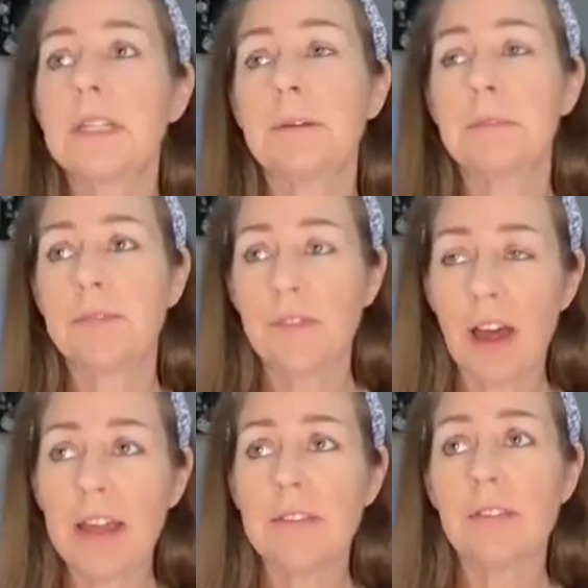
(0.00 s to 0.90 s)
Three times
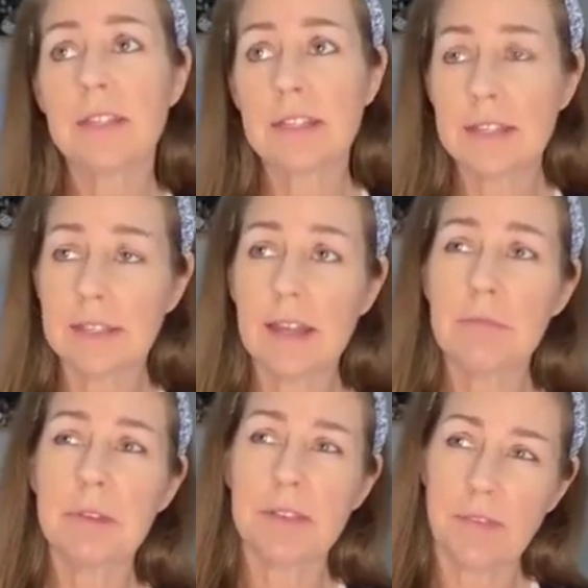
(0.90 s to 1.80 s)
five is the
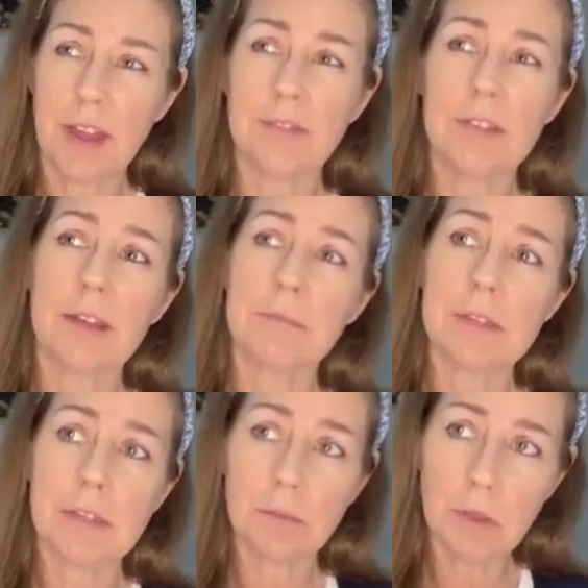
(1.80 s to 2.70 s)
same as five times